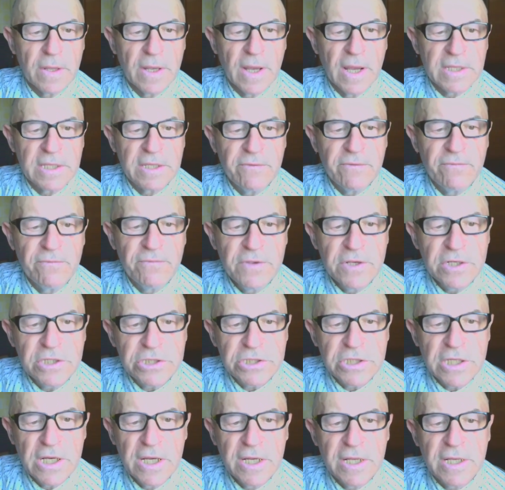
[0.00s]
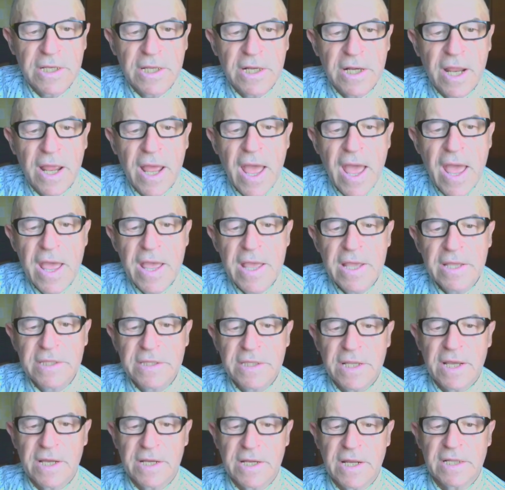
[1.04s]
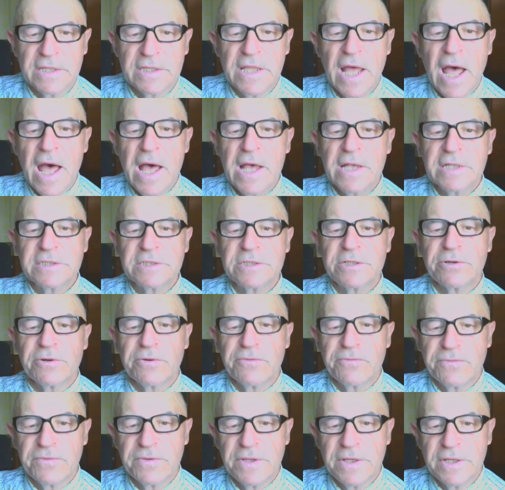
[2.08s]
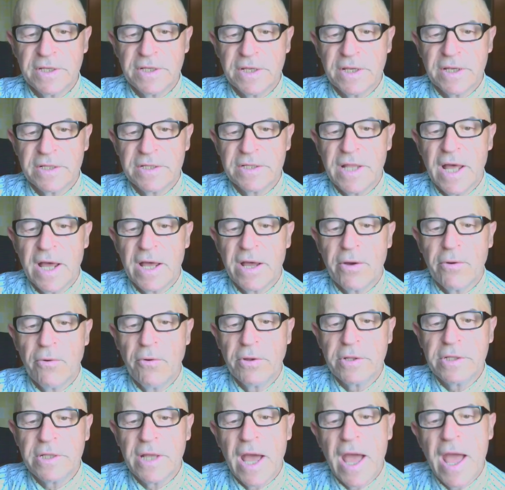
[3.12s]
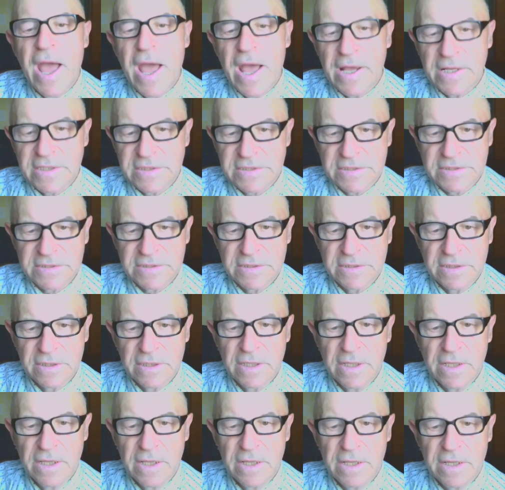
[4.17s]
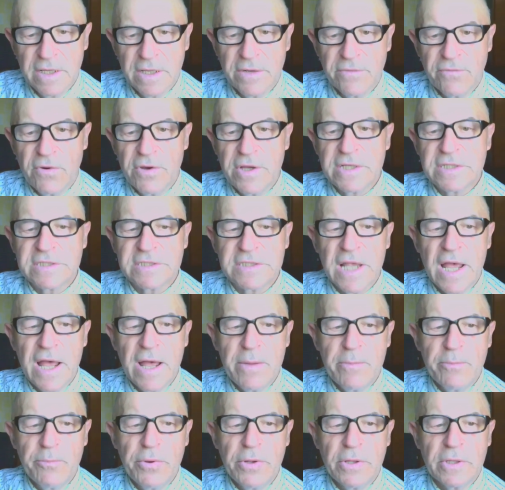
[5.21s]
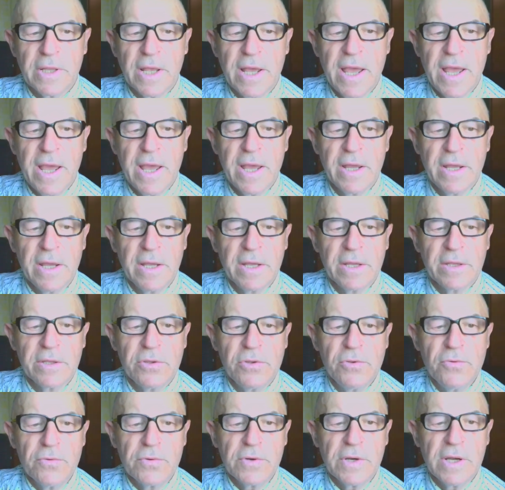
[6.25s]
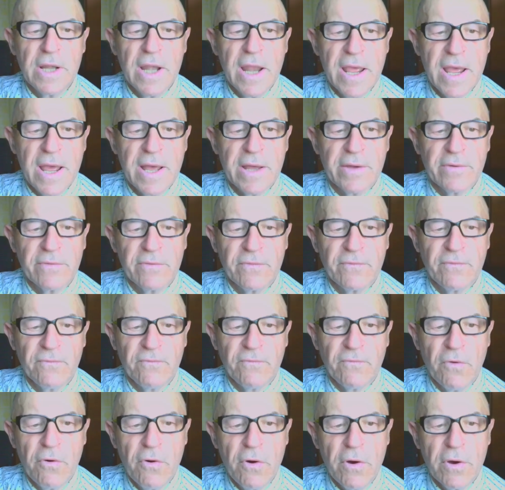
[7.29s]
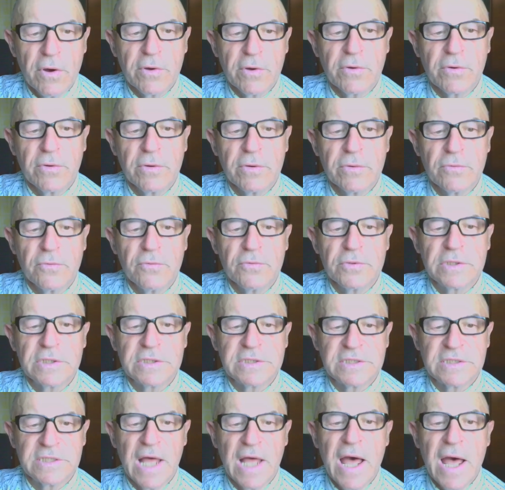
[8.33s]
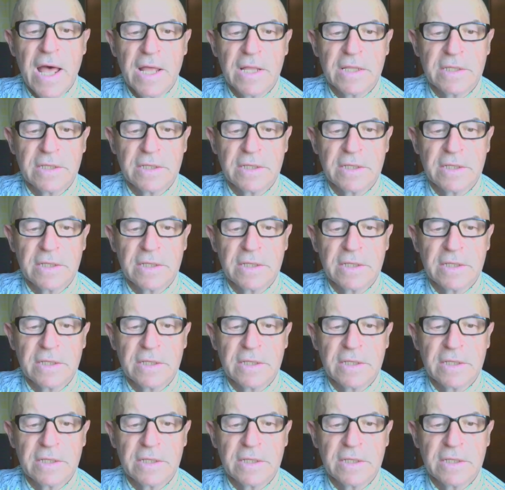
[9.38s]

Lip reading: artificially create a catastrophe on Earth. For example, a nuclear war could start.